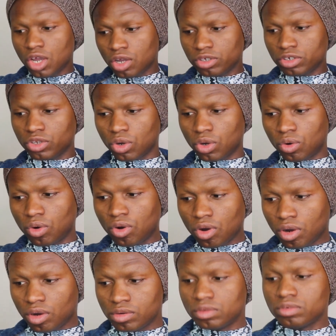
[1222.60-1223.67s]
you know,
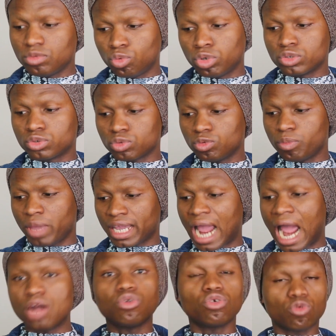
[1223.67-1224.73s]
would make
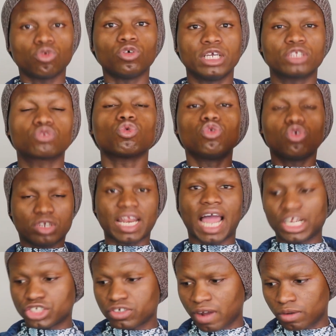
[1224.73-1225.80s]
her look it will look
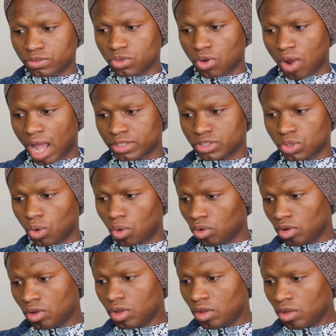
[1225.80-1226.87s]
natural to her so